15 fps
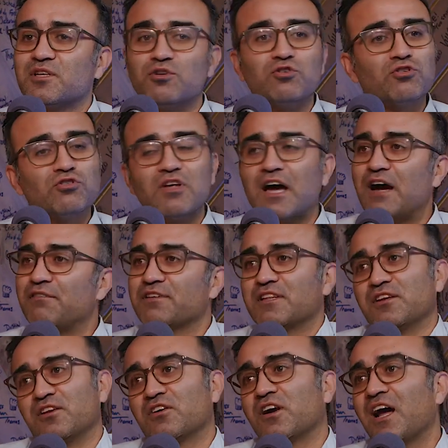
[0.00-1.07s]
You could have it
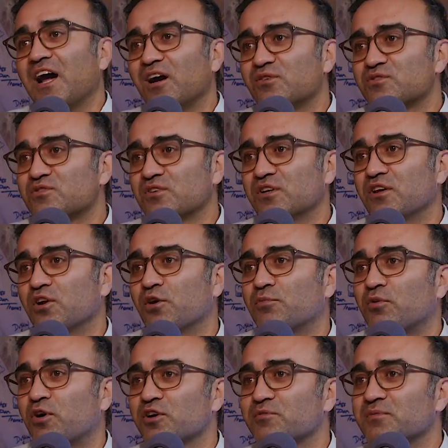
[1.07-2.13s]
in your house, in your
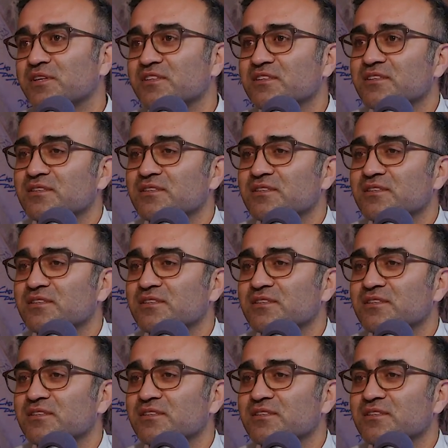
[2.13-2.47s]
apartment.